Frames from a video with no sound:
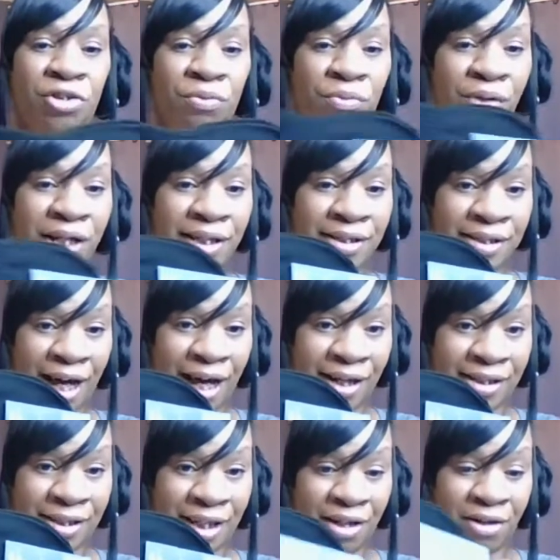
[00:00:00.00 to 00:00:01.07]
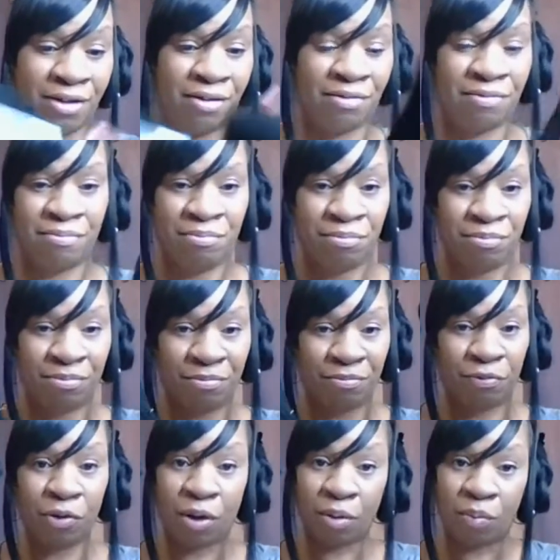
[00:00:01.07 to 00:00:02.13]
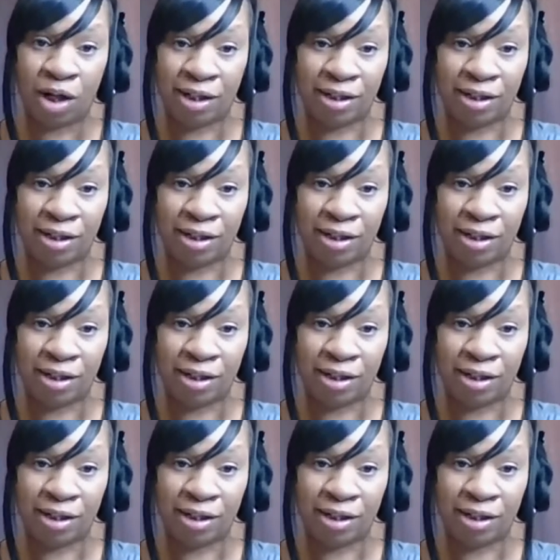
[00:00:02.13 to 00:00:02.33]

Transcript: three socks here for